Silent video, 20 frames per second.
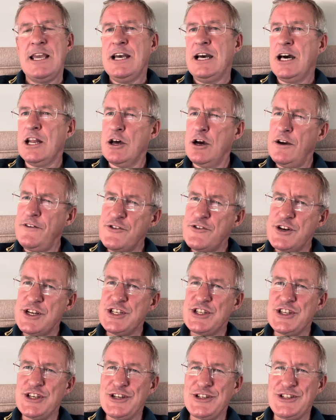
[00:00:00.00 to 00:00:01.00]
And IFRS
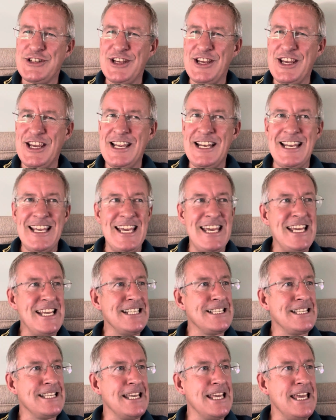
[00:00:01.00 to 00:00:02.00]
13
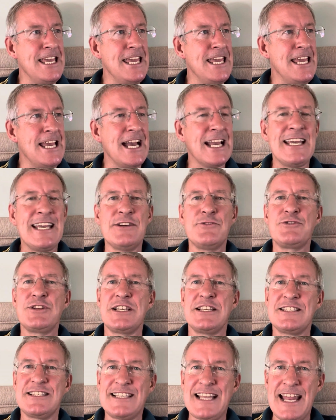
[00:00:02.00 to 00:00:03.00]
is the accounting
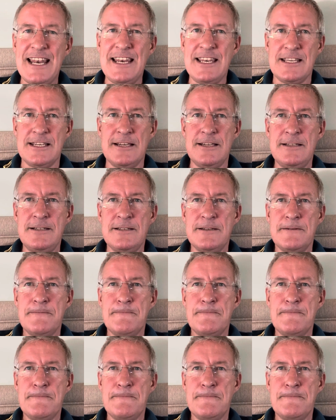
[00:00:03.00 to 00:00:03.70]
standard